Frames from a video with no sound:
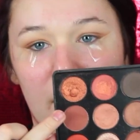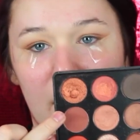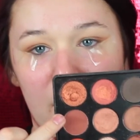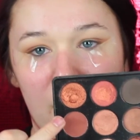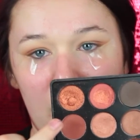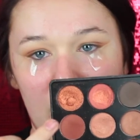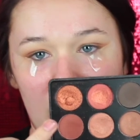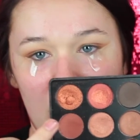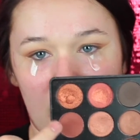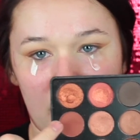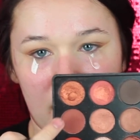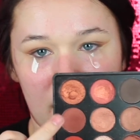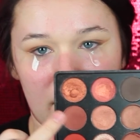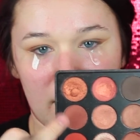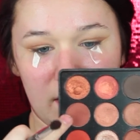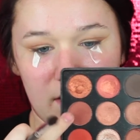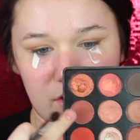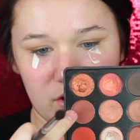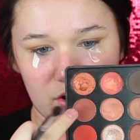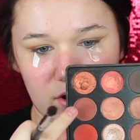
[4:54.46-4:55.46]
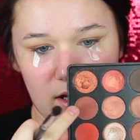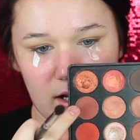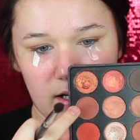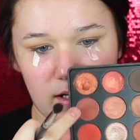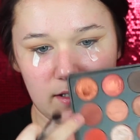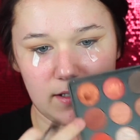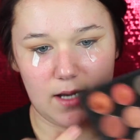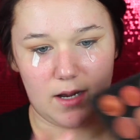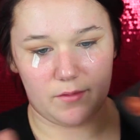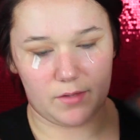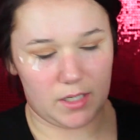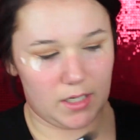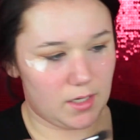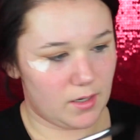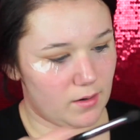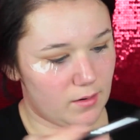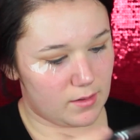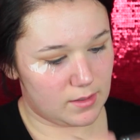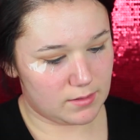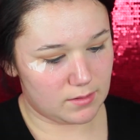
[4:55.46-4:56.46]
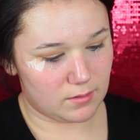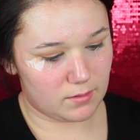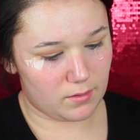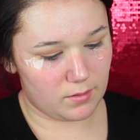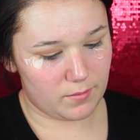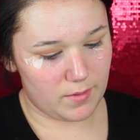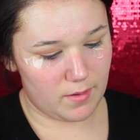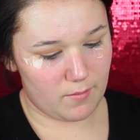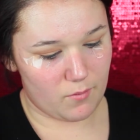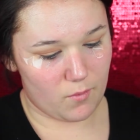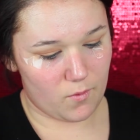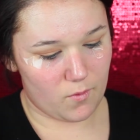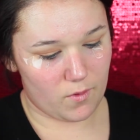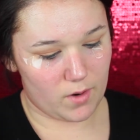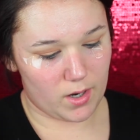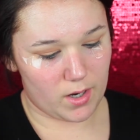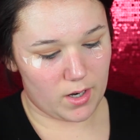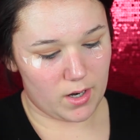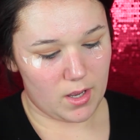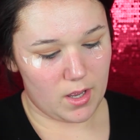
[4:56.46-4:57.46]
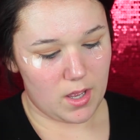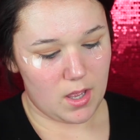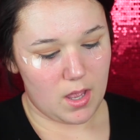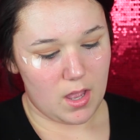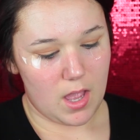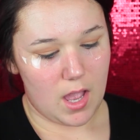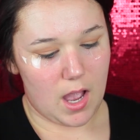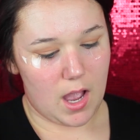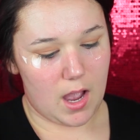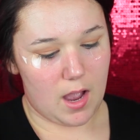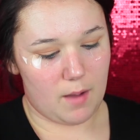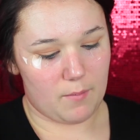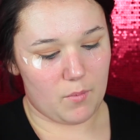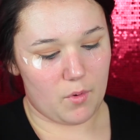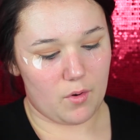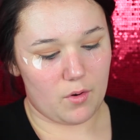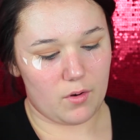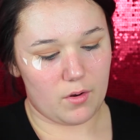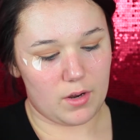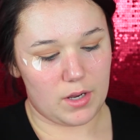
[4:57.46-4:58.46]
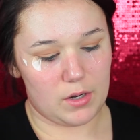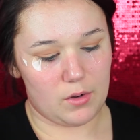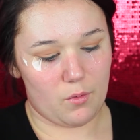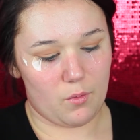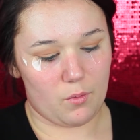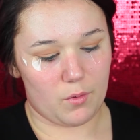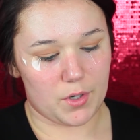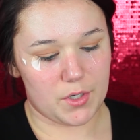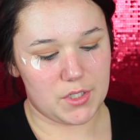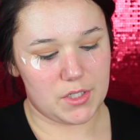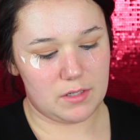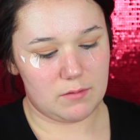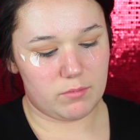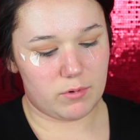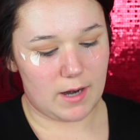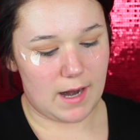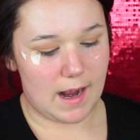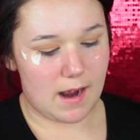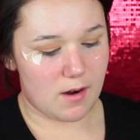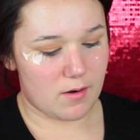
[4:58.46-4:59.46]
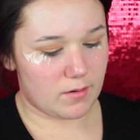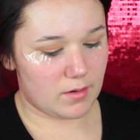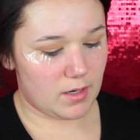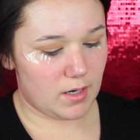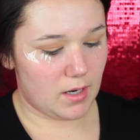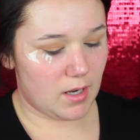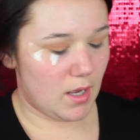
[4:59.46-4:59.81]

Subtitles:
going to pick up this shade down here. It's a little bit more an orangey brown.